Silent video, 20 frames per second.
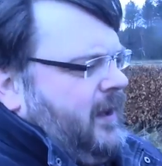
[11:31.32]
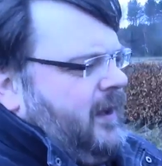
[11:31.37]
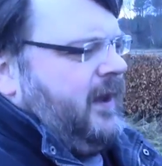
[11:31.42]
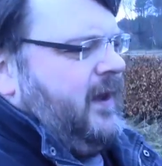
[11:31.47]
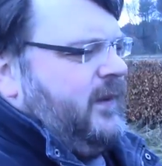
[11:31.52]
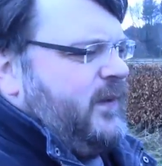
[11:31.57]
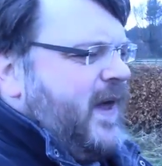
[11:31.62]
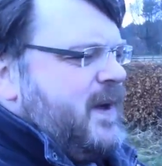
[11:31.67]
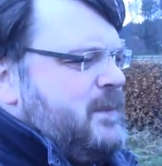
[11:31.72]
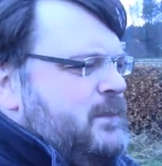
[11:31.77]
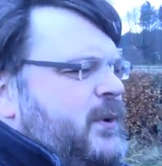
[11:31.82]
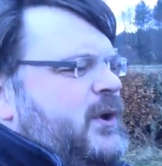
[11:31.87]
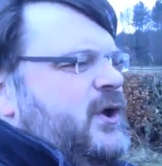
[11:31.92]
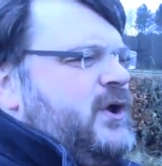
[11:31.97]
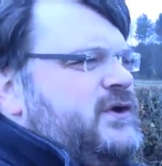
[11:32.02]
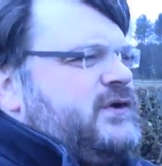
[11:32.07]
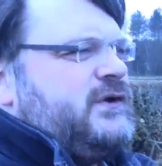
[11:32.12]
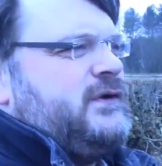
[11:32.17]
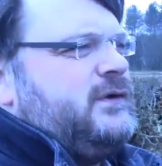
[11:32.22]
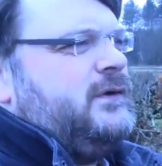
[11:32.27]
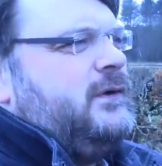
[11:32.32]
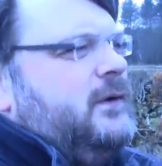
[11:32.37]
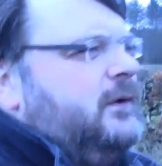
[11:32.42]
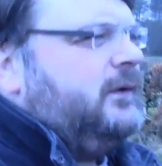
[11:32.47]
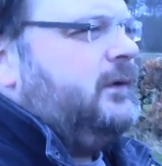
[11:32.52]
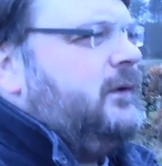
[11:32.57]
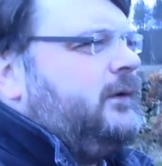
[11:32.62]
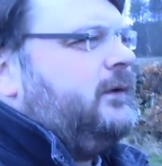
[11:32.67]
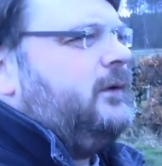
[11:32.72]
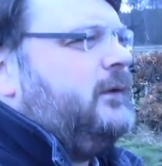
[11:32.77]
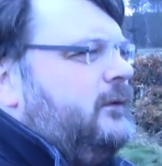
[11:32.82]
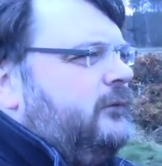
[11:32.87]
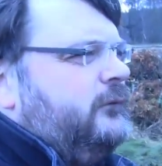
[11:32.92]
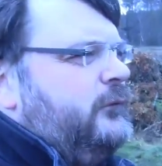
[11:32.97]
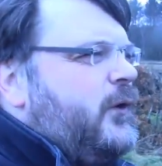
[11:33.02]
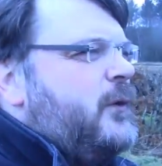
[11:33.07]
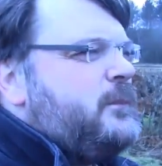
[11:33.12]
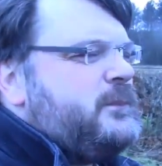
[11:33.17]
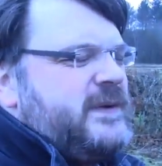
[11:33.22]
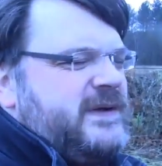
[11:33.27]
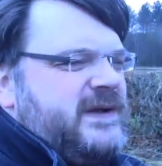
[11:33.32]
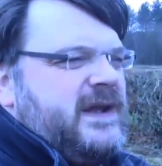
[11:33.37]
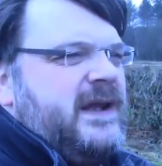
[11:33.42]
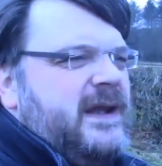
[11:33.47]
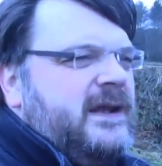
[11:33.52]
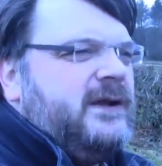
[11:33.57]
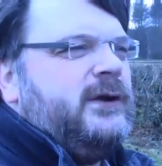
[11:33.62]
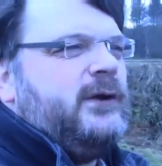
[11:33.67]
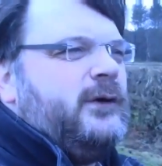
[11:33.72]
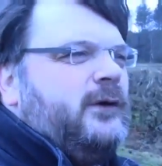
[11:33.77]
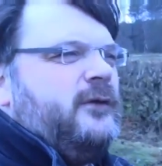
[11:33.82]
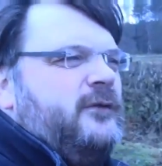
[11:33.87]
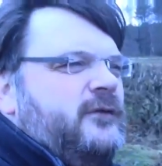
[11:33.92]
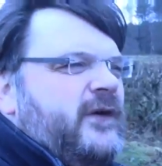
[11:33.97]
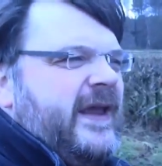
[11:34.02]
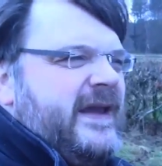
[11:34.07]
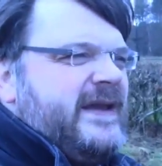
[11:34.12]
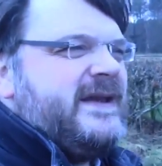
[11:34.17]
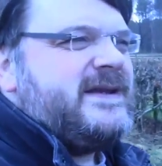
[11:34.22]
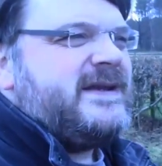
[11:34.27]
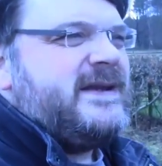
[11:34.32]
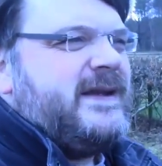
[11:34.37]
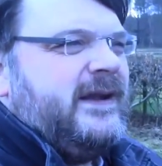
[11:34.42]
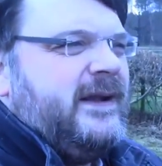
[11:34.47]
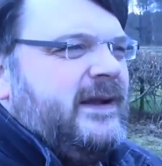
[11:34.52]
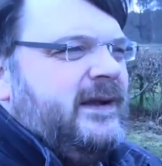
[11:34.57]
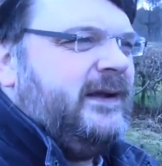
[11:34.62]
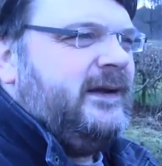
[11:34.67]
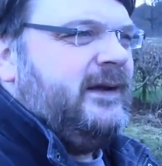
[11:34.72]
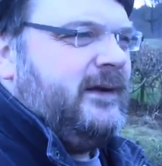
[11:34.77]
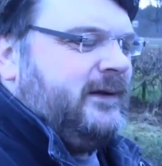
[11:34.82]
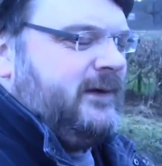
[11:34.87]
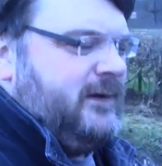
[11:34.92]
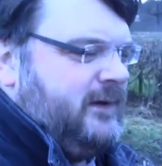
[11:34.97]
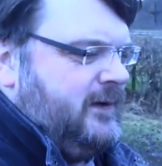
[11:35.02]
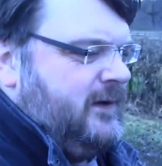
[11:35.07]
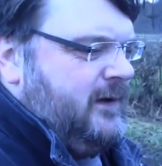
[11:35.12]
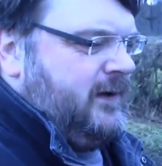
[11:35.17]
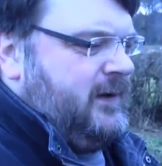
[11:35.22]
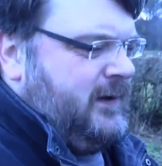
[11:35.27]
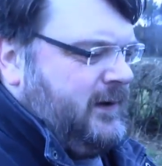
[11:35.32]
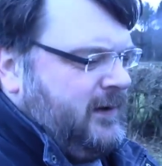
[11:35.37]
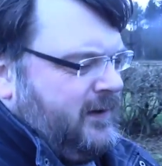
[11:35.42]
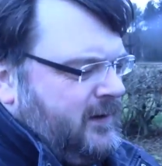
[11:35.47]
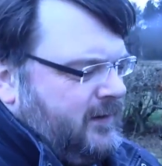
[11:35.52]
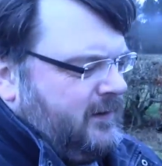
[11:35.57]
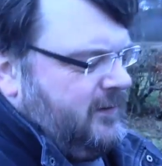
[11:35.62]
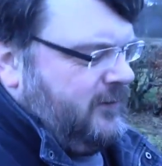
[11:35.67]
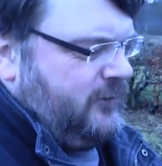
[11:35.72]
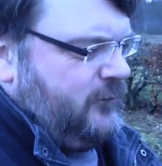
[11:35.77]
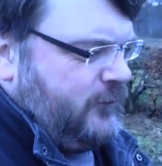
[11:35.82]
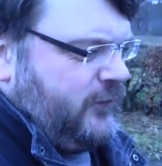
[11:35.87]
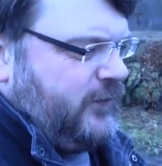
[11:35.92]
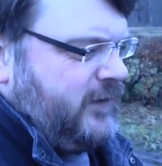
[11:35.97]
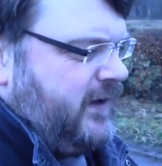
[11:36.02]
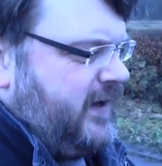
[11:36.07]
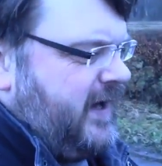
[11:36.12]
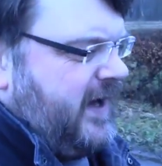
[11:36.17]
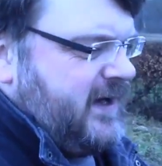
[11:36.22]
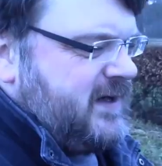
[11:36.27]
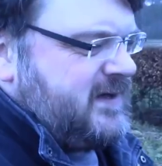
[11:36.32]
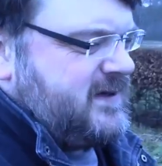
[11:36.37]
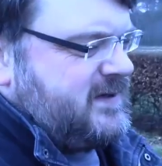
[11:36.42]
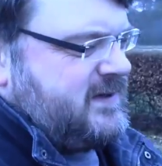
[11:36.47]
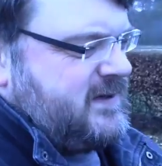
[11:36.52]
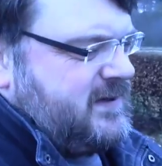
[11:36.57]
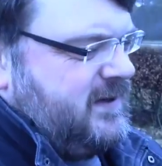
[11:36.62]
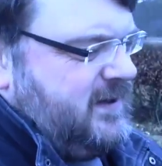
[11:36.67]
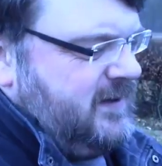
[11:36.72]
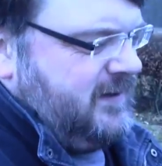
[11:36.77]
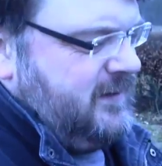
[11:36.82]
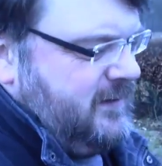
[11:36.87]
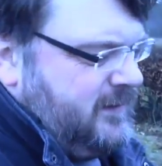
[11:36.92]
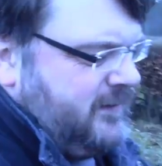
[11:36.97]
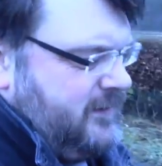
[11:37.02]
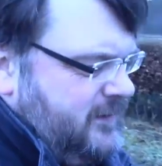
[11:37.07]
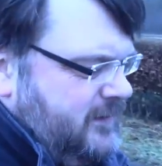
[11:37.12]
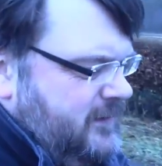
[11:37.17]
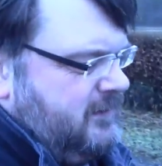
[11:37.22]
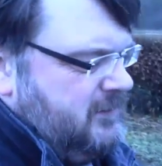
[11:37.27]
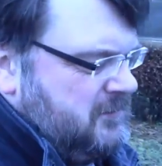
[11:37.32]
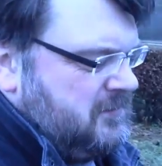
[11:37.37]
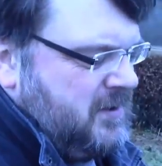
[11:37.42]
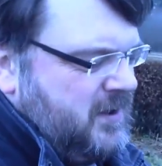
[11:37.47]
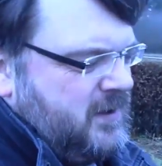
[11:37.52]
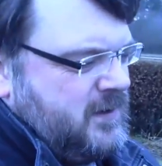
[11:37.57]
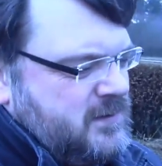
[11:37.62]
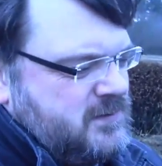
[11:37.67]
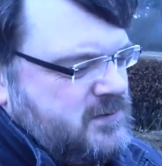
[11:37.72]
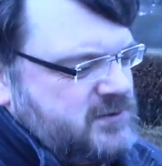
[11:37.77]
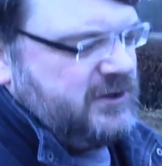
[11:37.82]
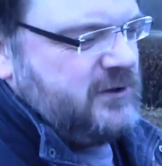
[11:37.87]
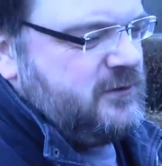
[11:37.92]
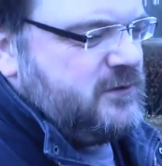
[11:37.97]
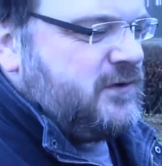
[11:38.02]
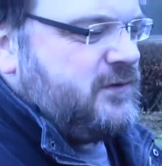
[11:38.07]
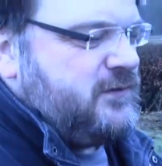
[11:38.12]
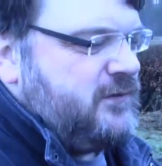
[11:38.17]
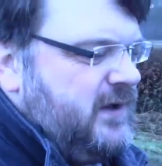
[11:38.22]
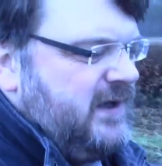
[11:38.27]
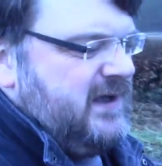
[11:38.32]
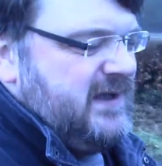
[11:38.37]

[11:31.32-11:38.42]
and that person rubs it in your face for the next 2 to 3